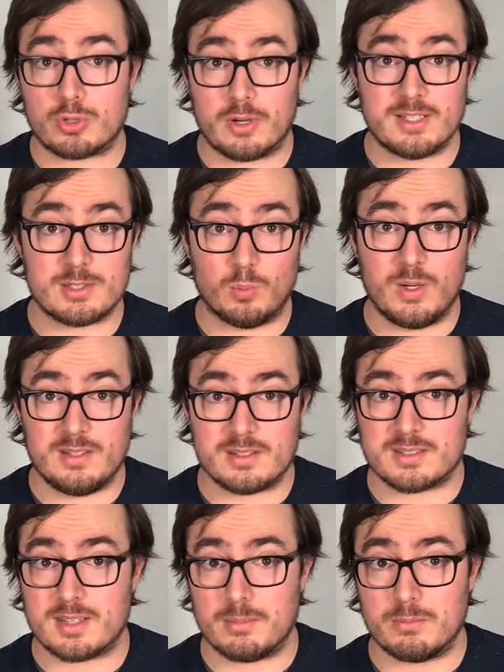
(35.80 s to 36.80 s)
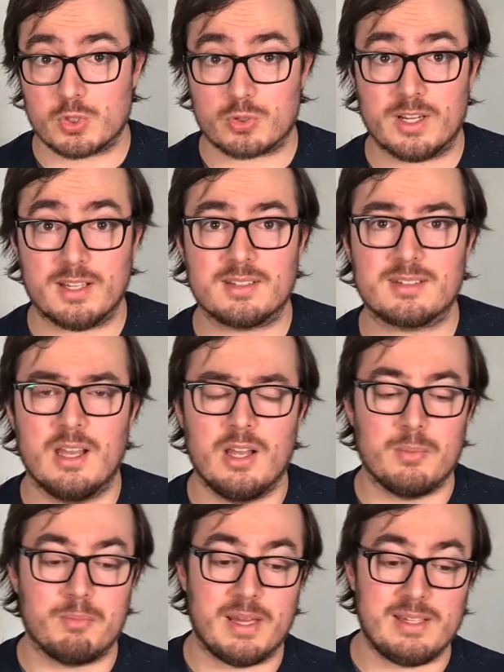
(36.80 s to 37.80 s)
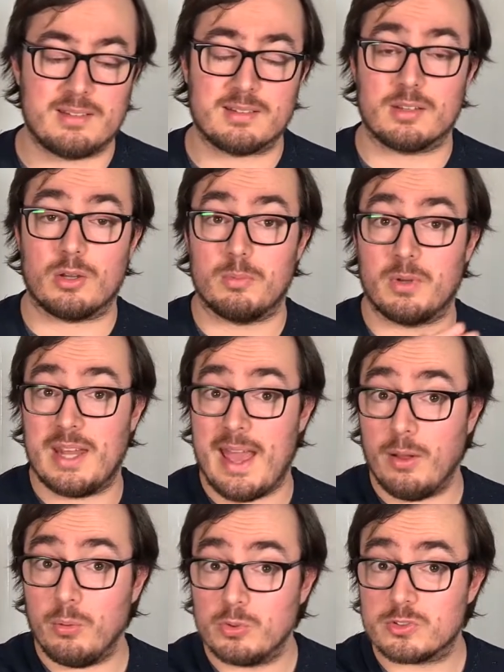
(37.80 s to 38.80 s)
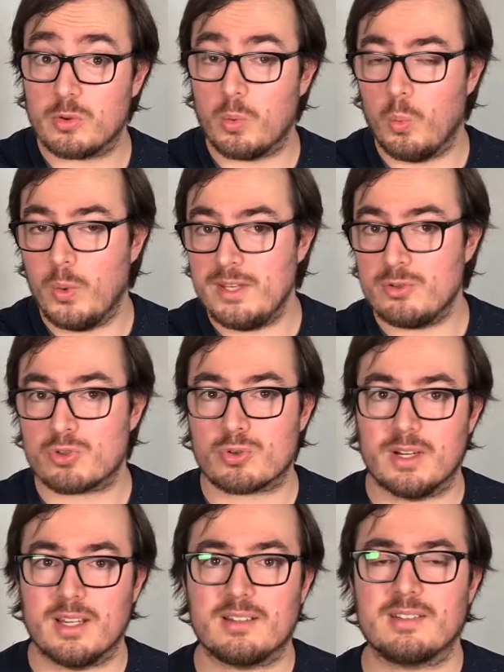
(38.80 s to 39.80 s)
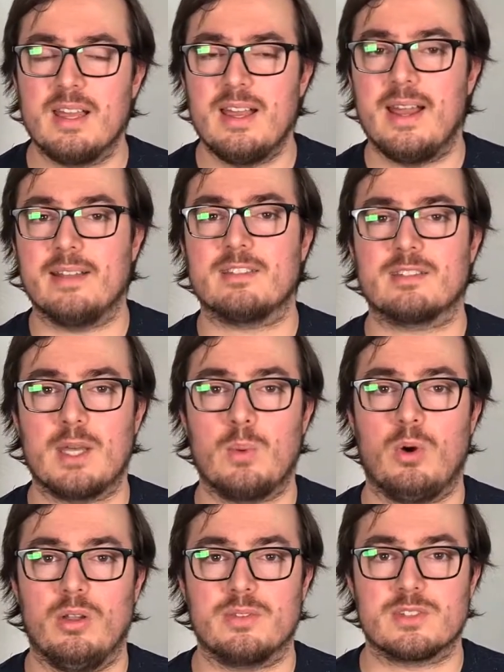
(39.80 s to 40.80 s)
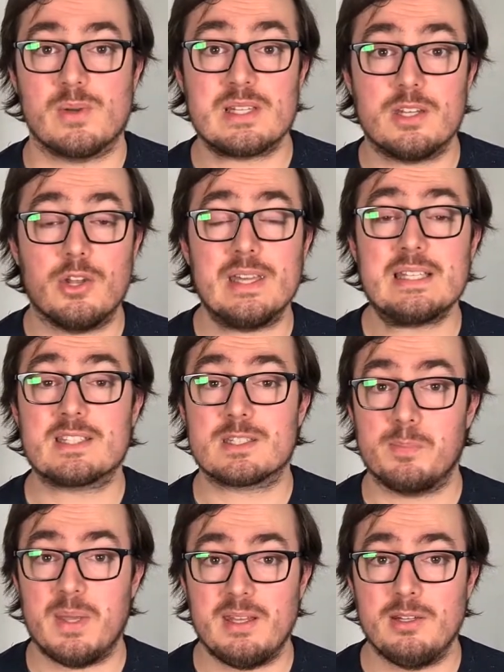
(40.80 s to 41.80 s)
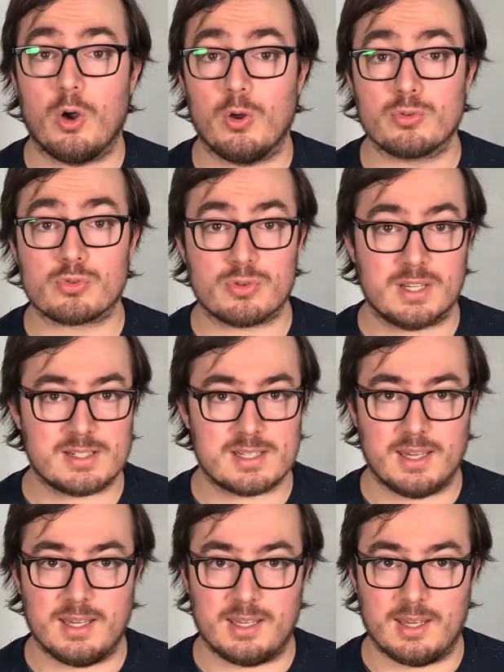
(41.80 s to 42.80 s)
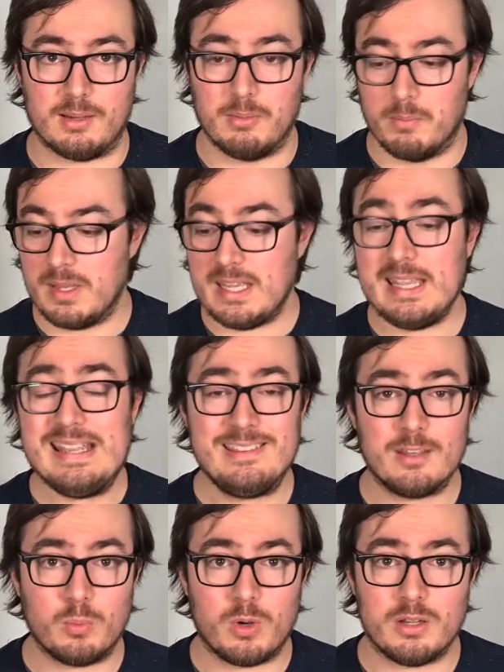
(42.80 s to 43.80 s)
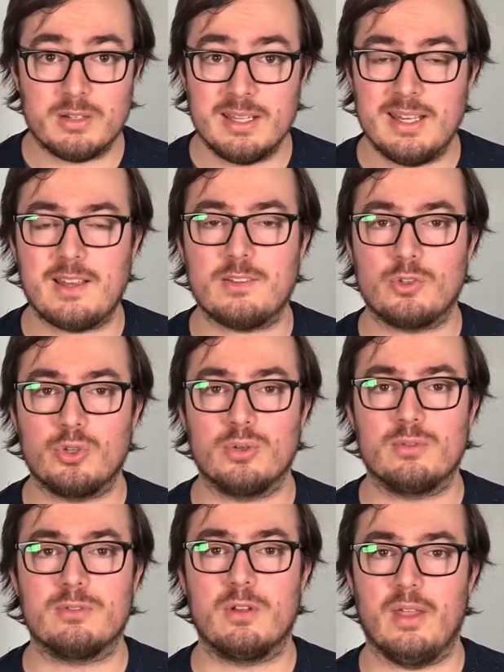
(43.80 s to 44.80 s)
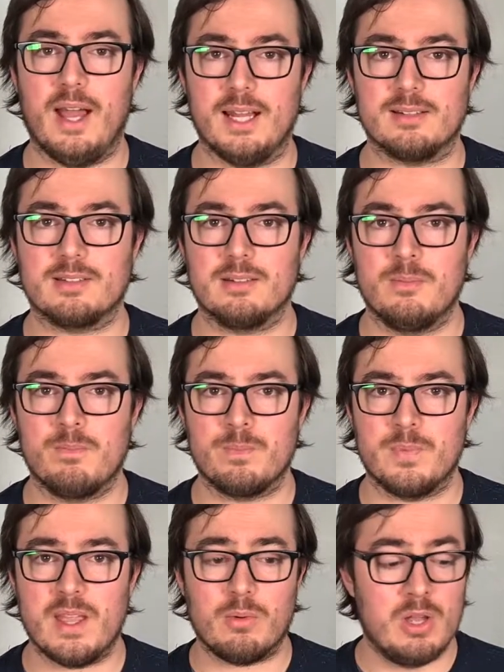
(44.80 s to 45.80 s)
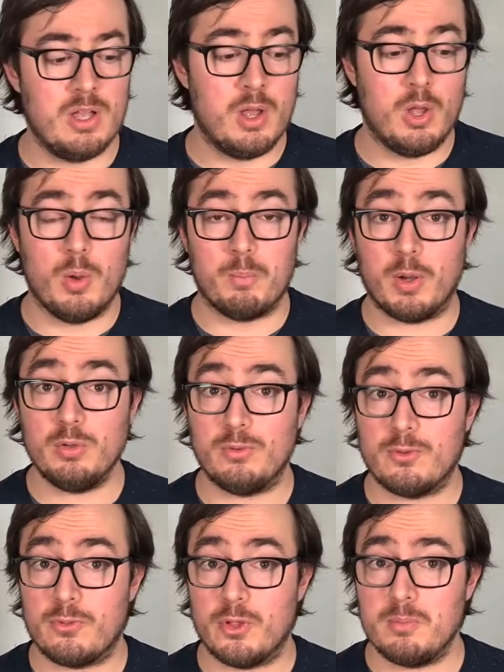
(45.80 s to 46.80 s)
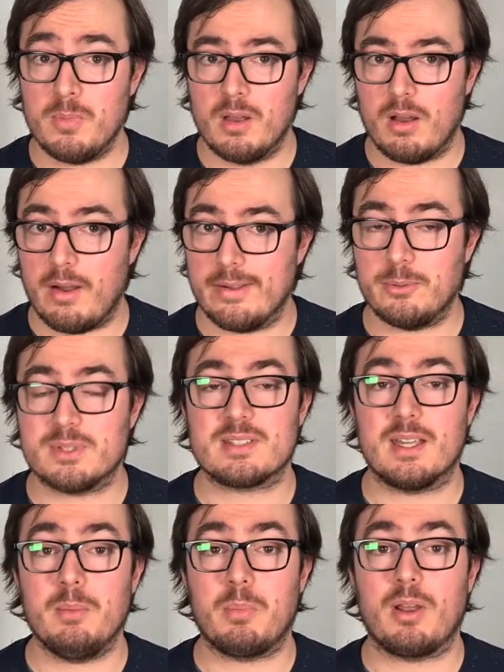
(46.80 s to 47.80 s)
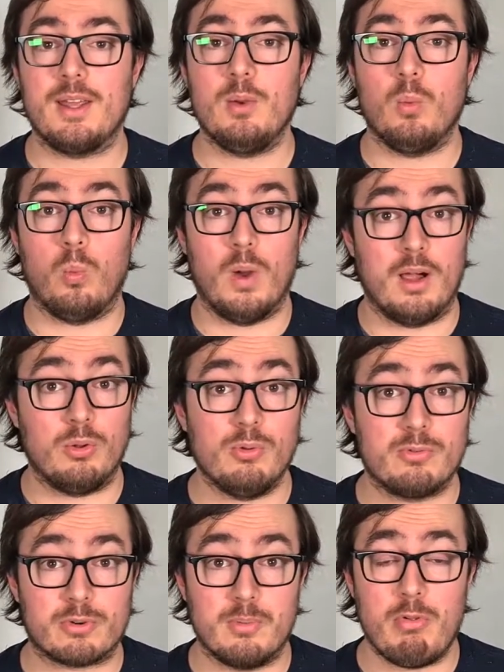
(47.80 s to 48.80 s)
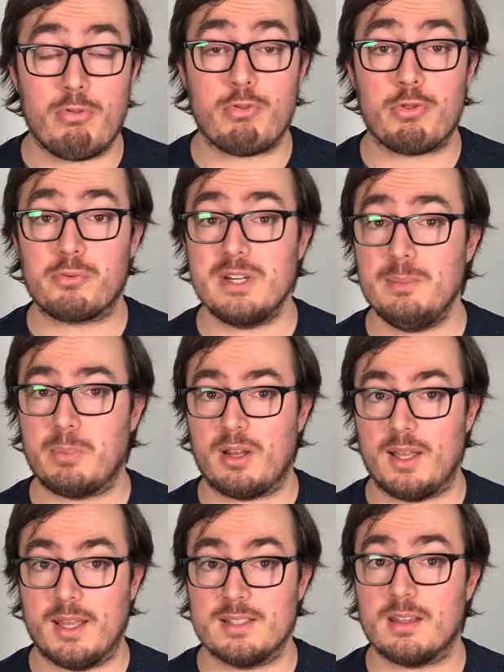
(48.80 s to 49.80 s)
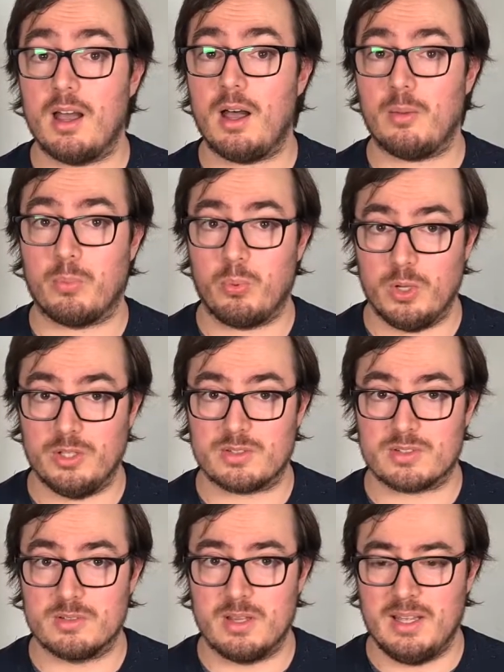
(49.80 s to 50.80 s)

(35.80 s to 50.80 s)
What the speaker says: to win some tricks, make someone else win tricks, and so on. So it's a nice spin on trick-taking. Either one is good for that. Now, both of them, I would say, play well from 3 players upwards.